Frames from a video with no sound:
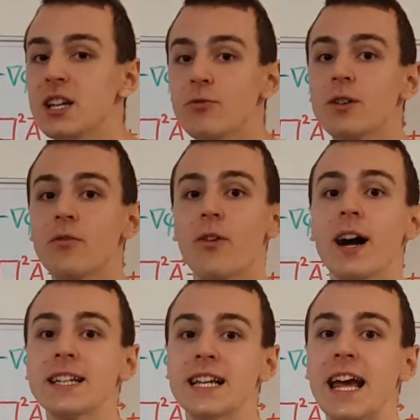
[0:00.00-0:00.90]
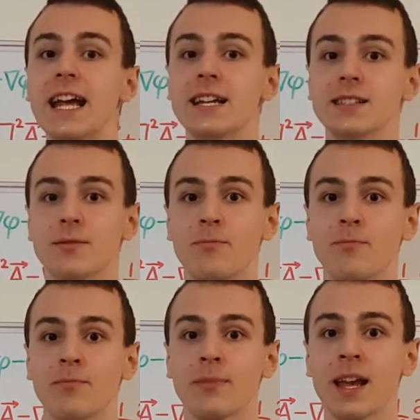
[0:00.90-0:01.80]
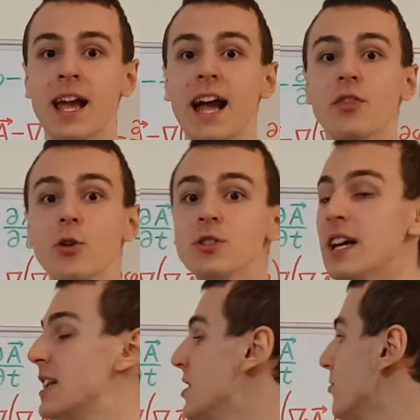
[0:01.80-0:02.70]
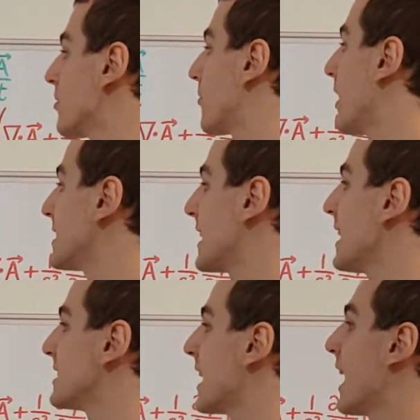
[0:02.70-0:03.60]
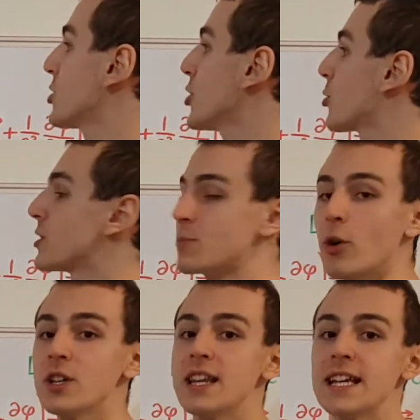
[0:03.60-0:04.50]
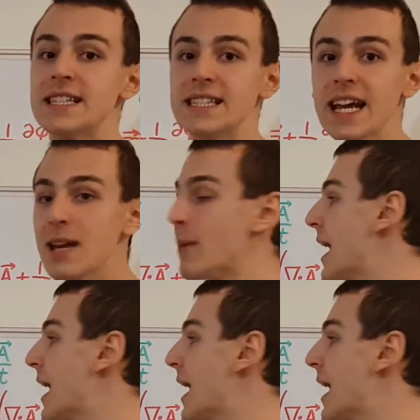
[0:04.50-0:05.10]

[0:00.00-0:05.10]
different phi's and a's. And those different phi's and a's actually correspond to the same